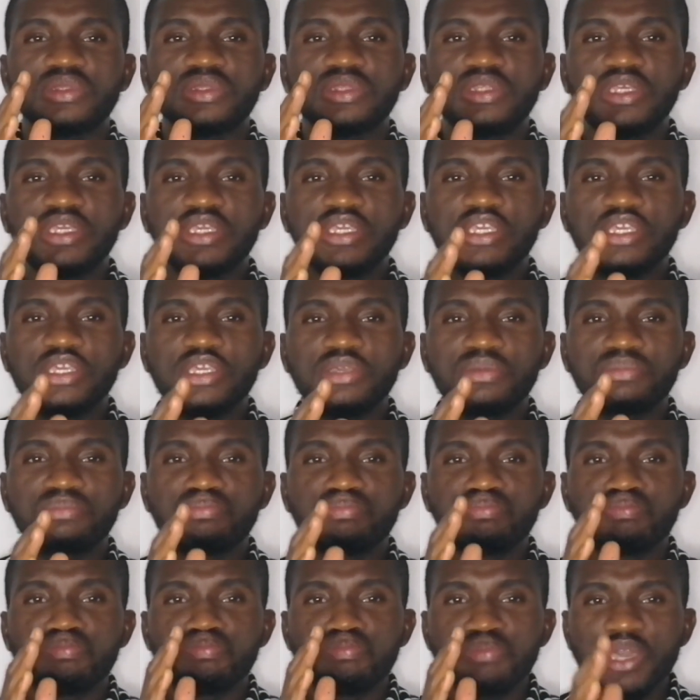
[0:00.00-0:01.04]
the
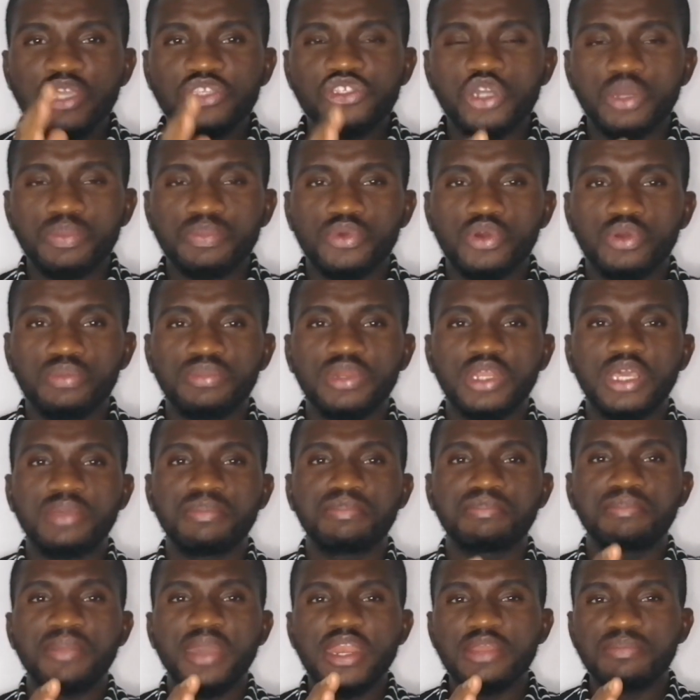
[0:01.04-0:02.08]
major
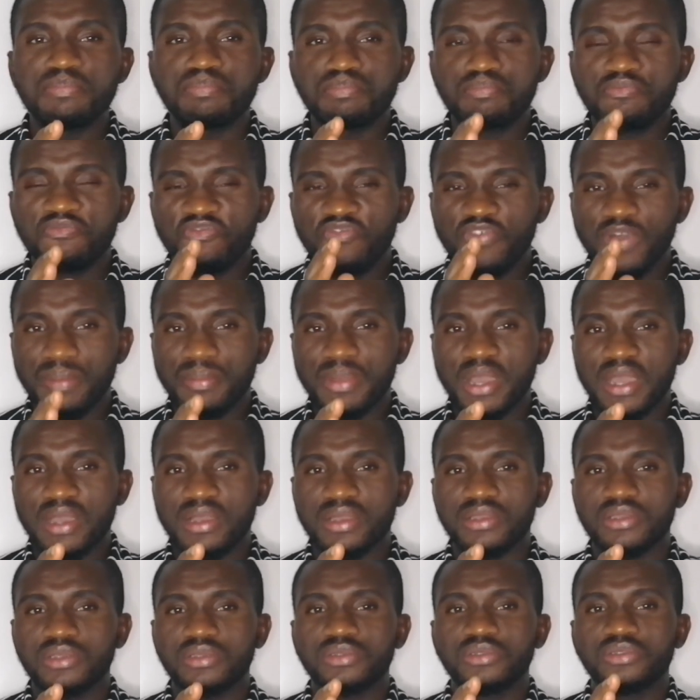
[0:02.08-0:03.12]
problem many farmers
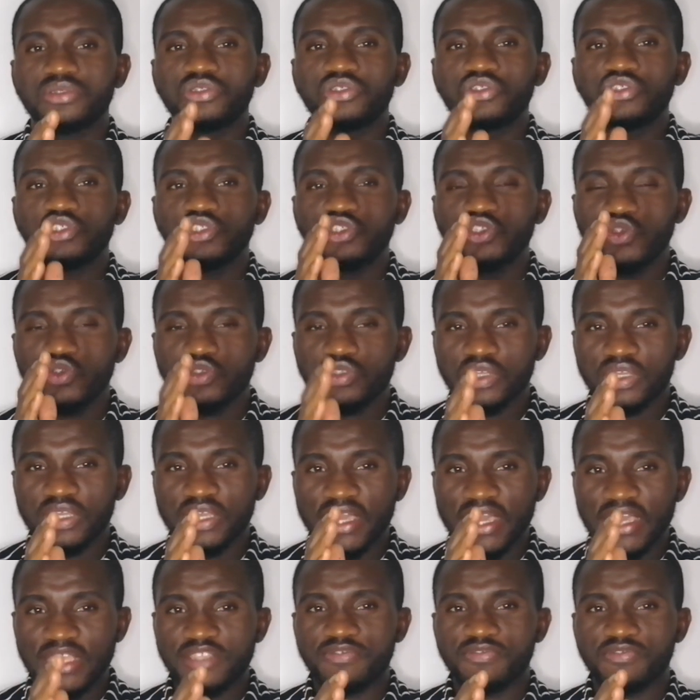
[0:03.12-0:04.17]
used to
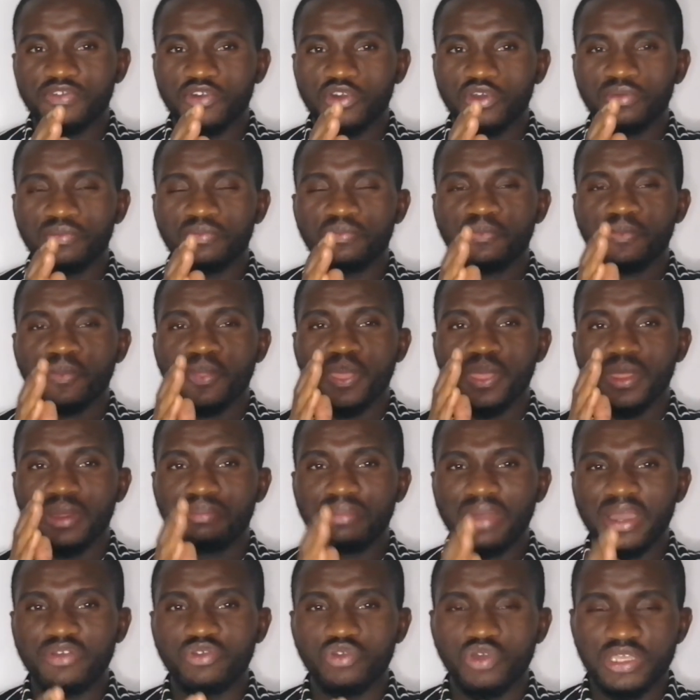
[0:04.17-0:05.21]
get from
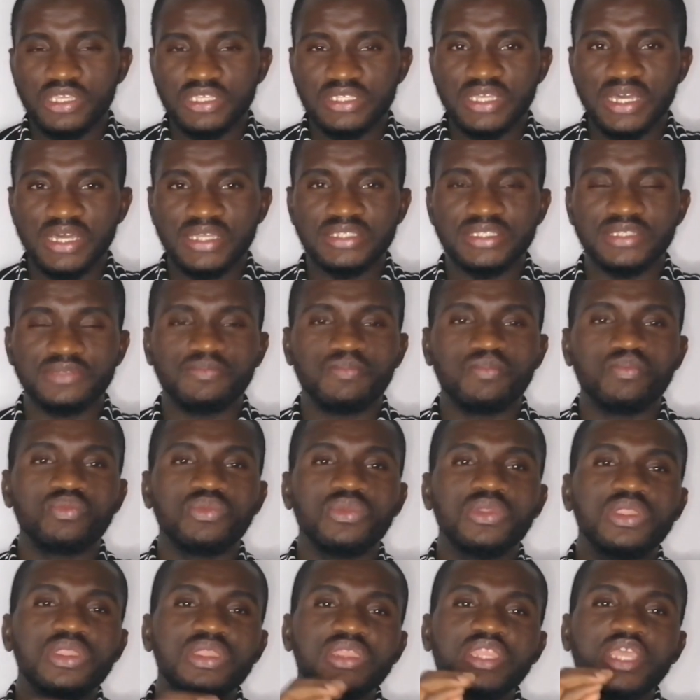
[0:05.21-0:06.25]
manure is that
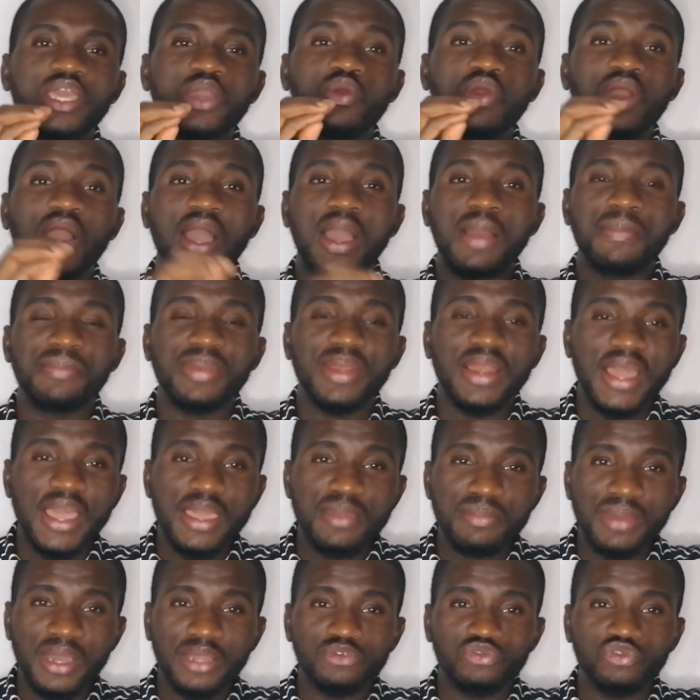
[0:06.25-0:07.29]
they will apply
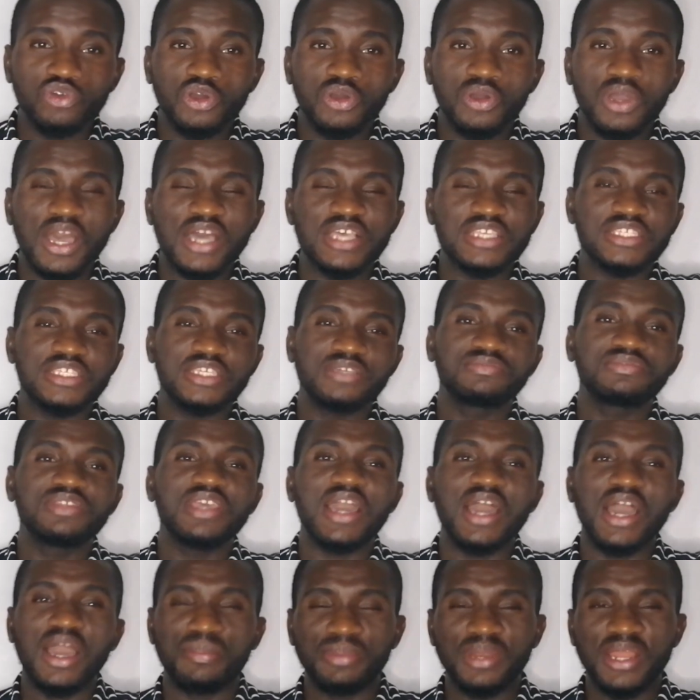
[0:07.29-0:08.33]
manure as if they
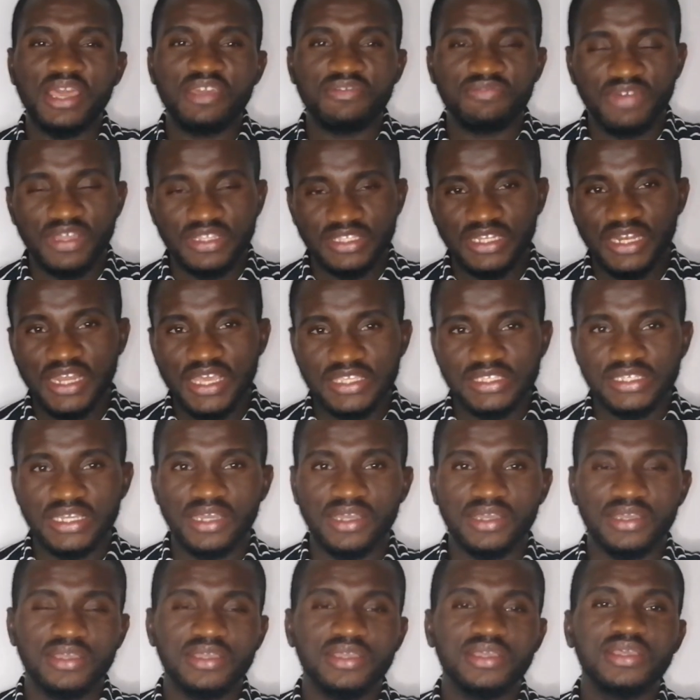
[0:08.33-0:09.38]
are applying fertilizer.
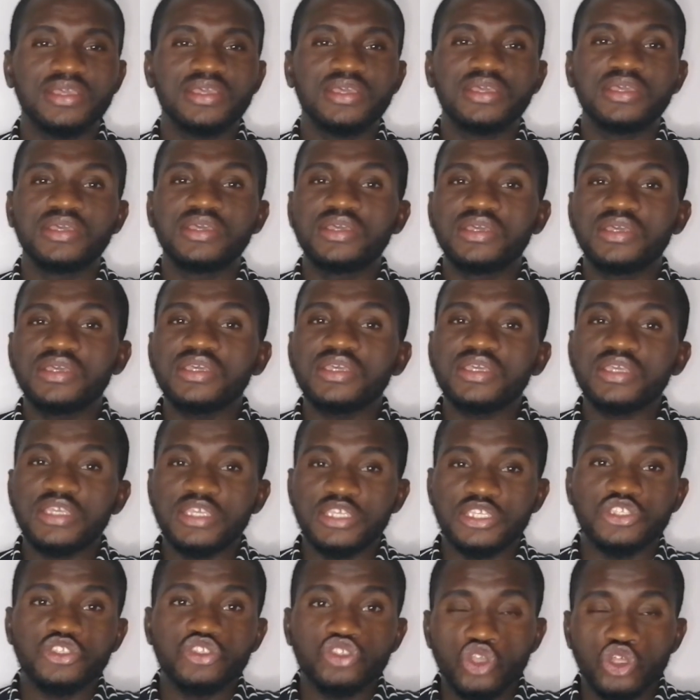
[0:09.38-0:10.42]

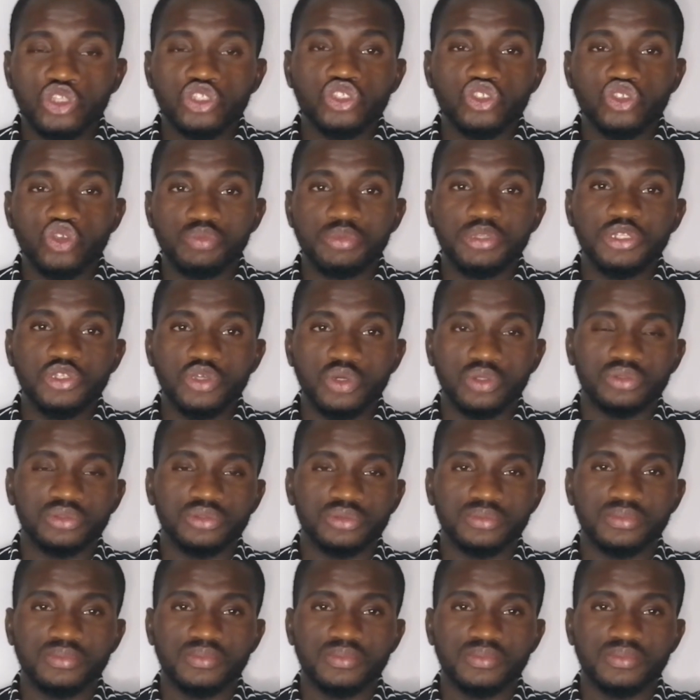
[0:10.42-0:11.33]
It's not to be done.